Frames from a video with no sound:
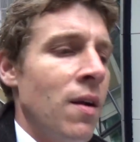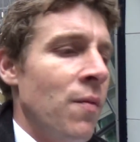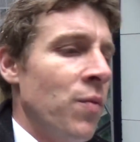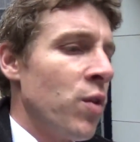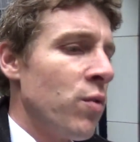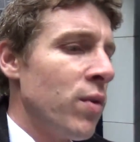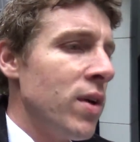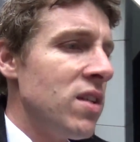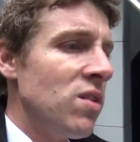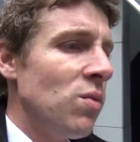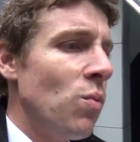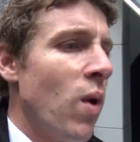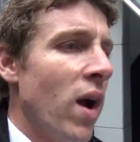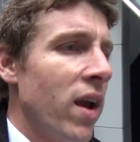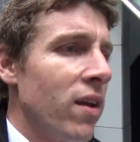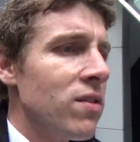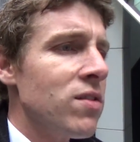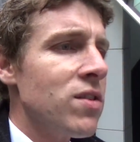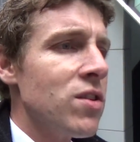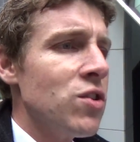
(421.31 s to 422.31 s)
The reason
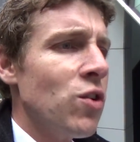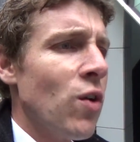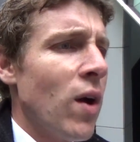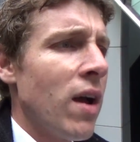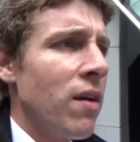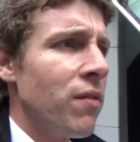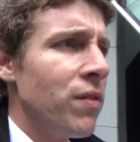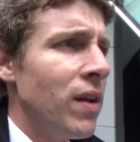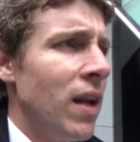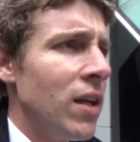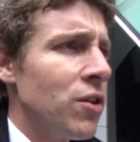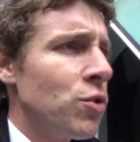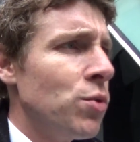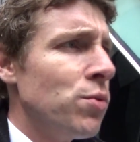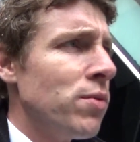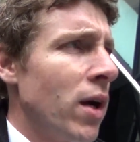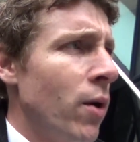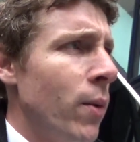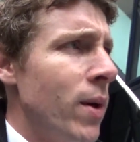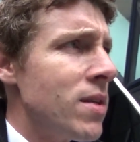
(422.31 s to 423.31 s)
Wales does not have an electrical
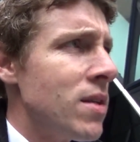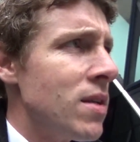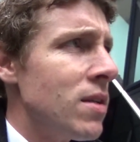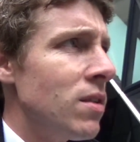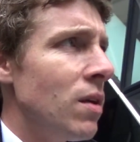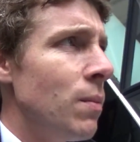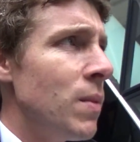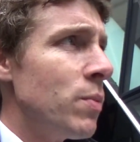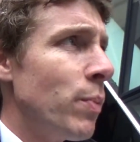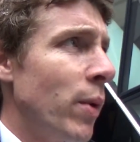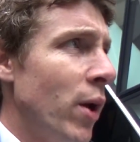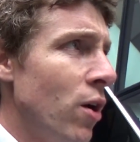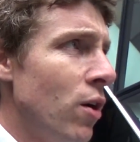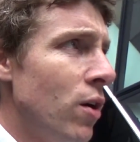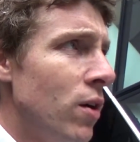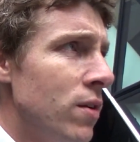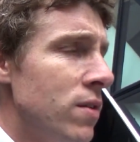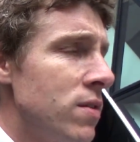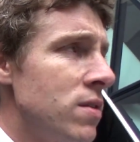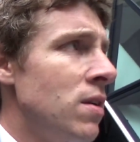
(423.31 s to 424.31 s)
railway system is
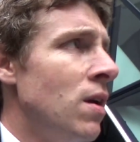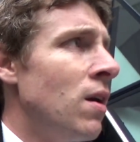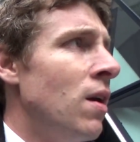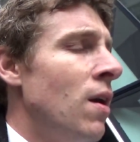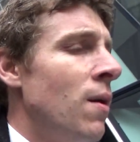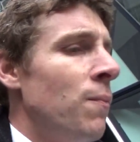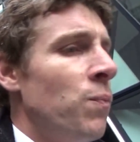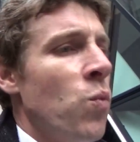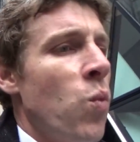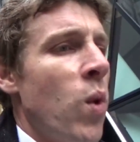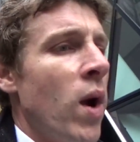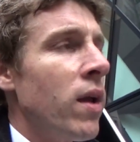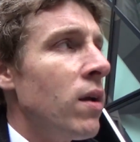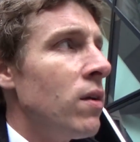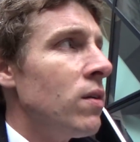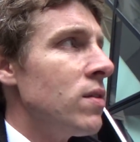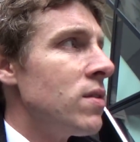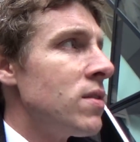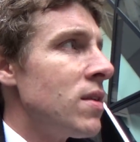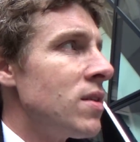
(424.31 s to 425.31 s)
because
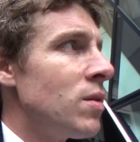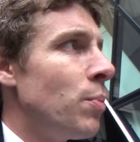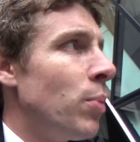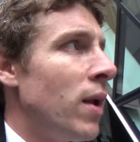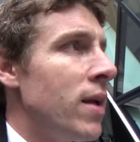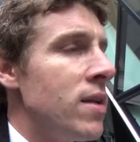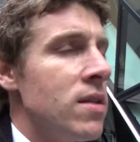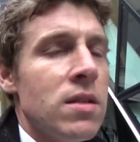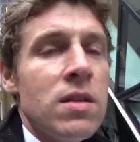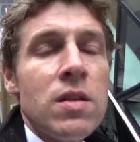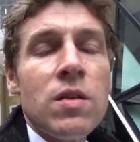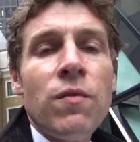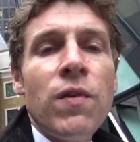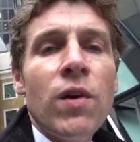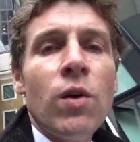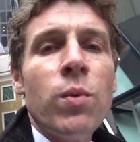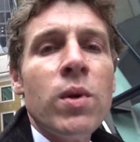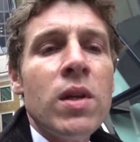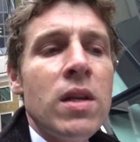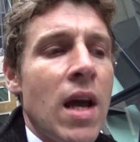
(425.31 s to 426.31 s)
Wales is a place that is
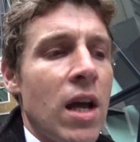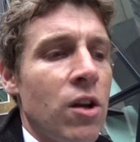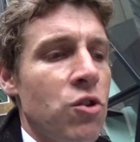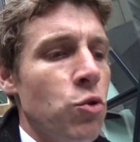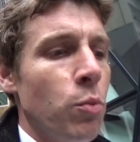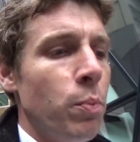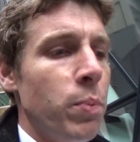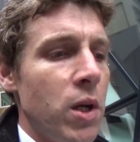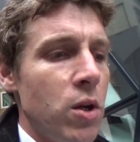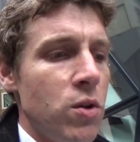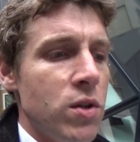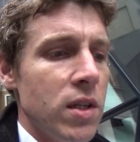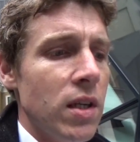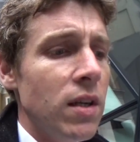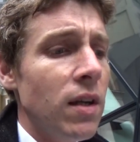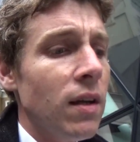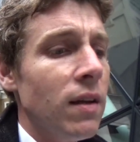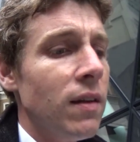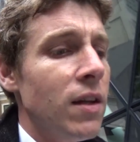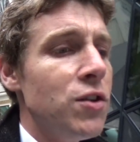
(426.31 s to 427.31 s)
filled with natural
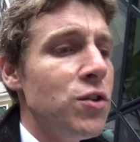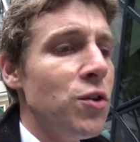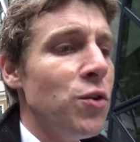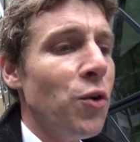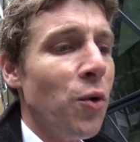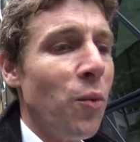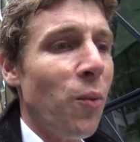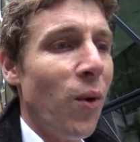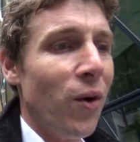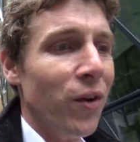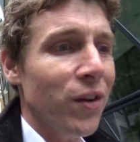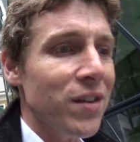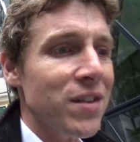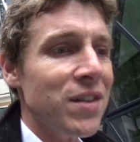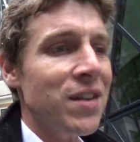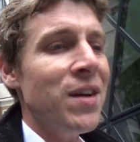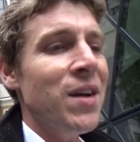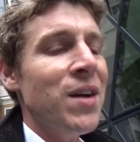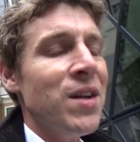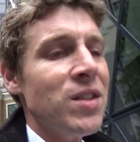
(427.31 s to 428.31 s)
beauty, and they do not want
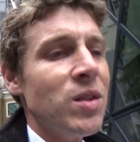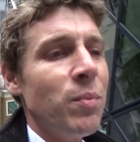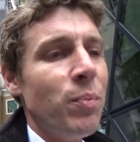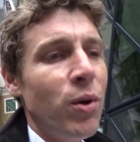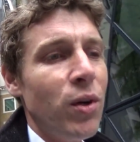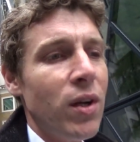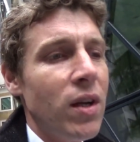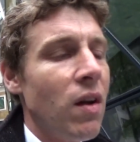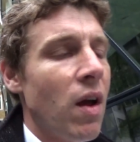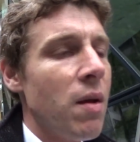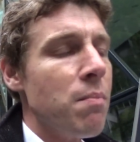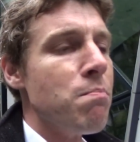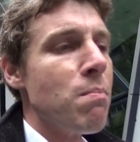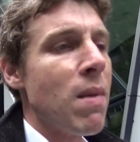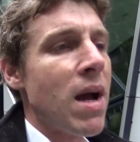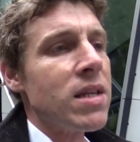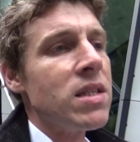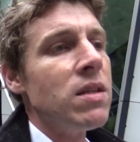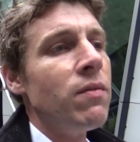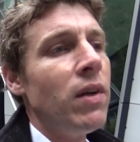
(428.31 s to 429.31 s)
to put in like
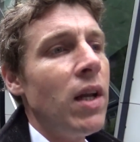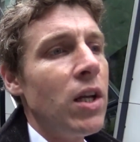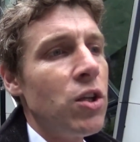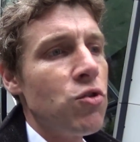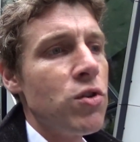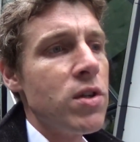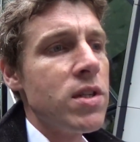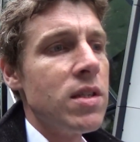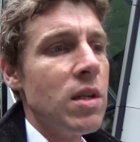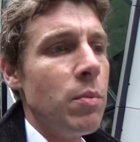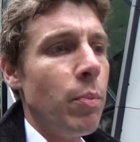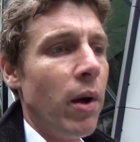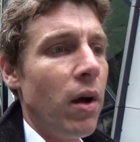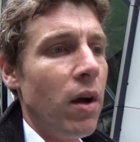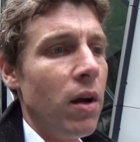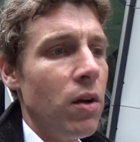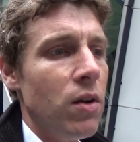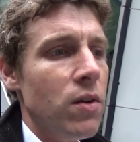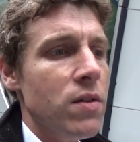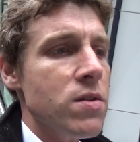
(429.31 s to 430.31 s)
massive electricity
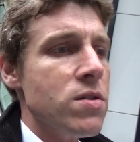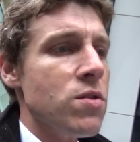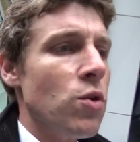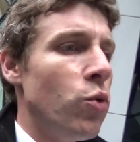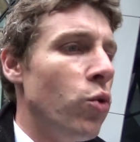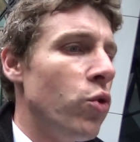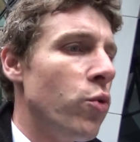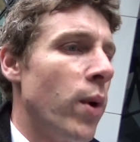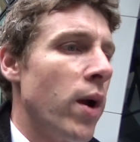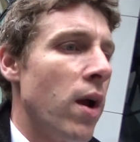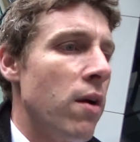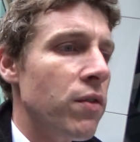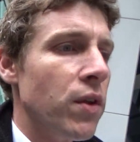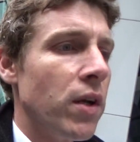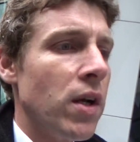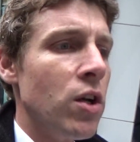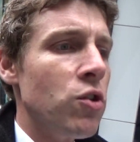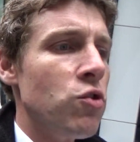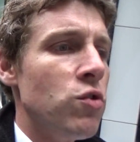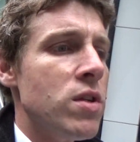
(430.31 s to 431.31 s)
pylons all the way over the
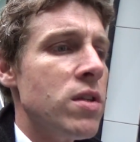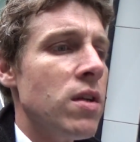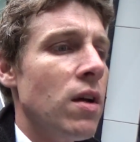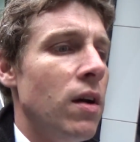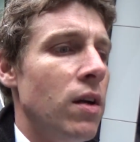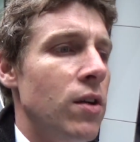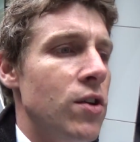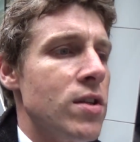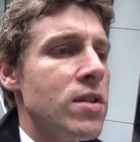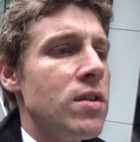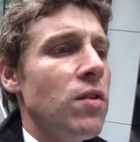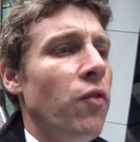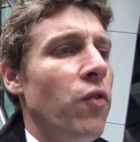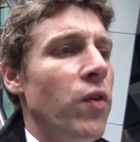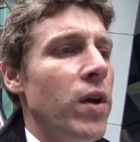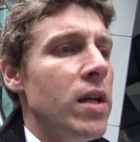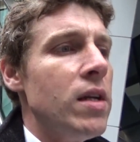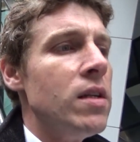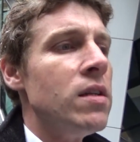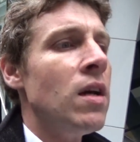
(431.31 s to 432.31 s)
countryside just to
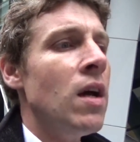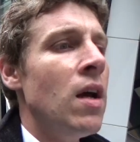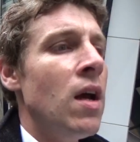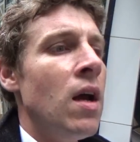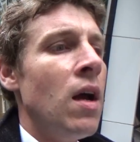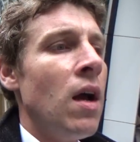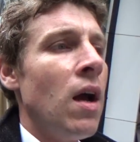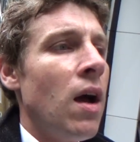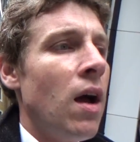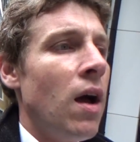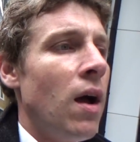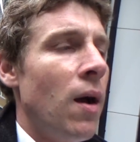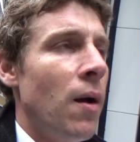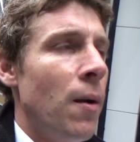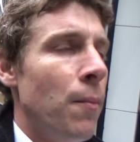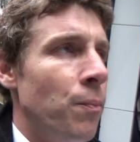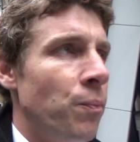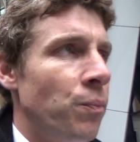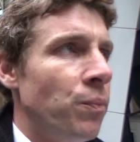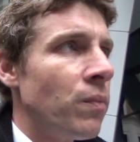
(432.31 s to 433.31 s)
feed
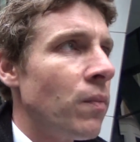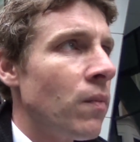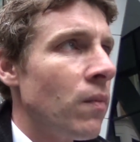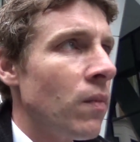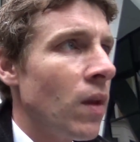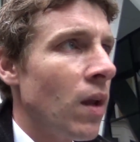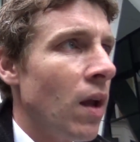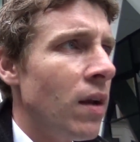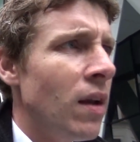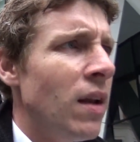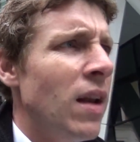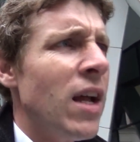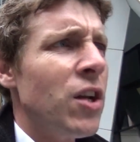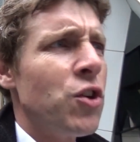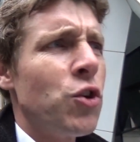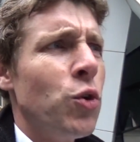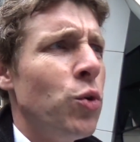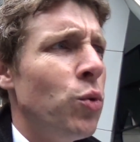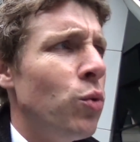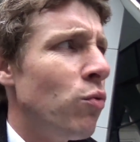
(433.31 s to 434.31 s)
an
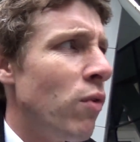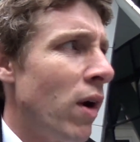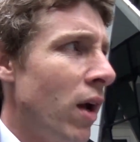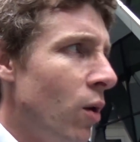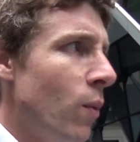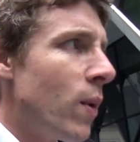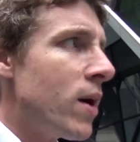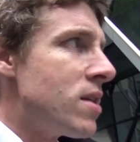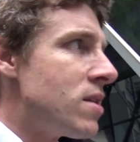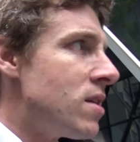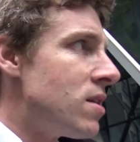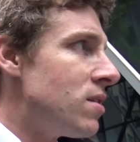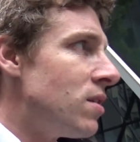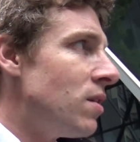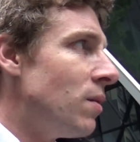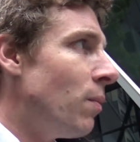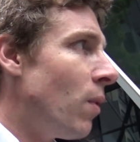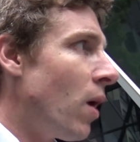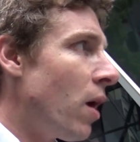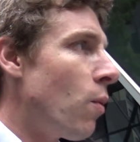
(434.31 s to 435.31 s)
electrical railway
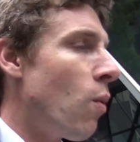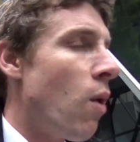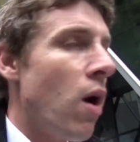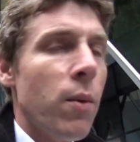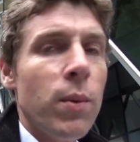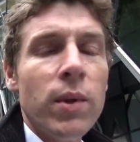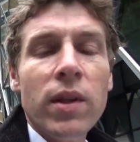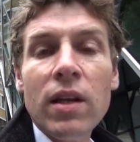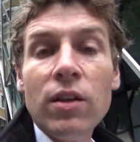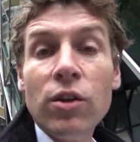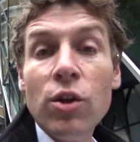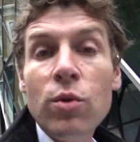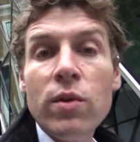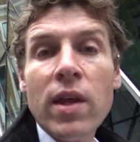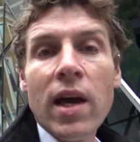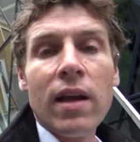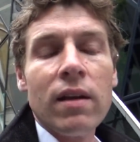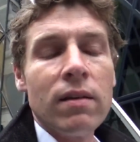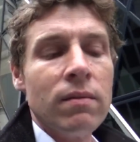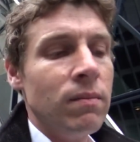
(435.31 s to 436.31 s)
system. Like, why would they do
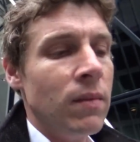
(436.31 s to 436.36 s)
that?